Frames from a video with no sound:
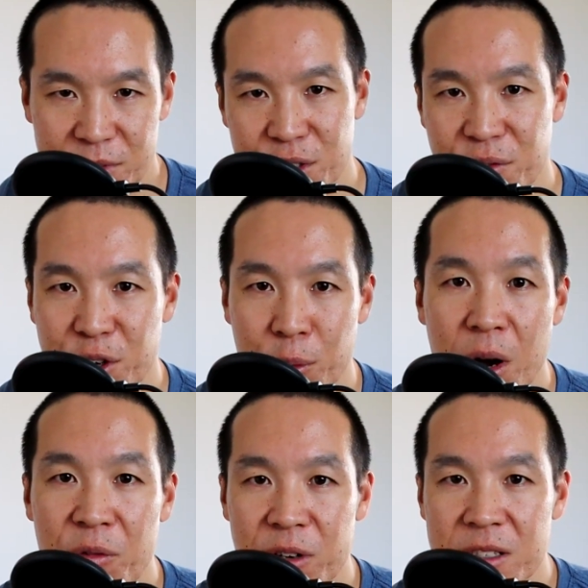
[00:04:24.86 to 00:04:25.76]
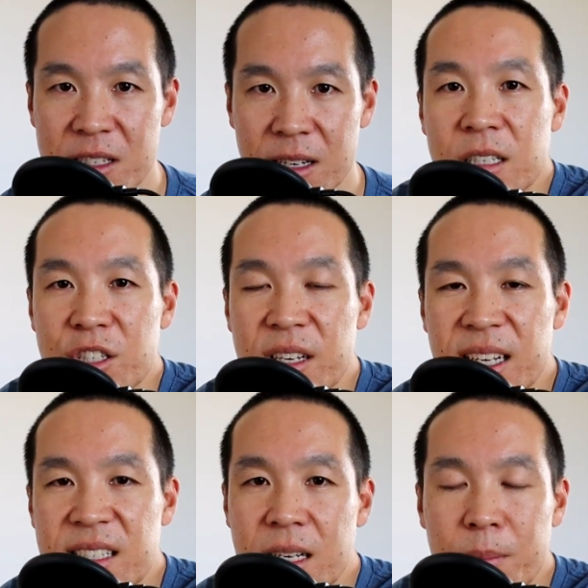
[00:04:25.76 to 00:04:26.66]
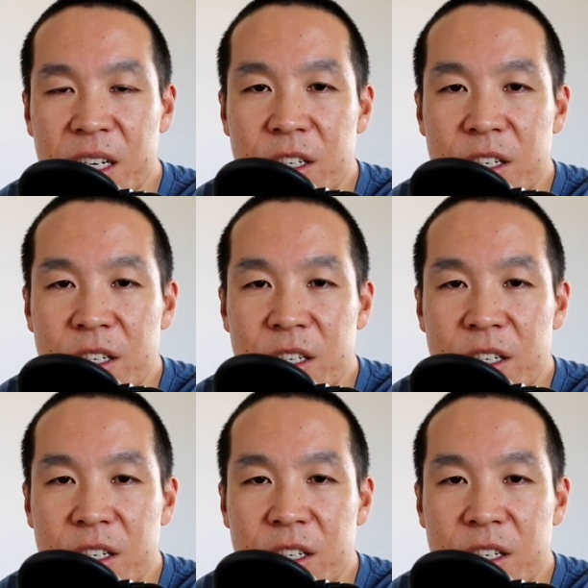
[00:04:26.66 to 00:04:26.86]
just for your reference. So the next thing I'm going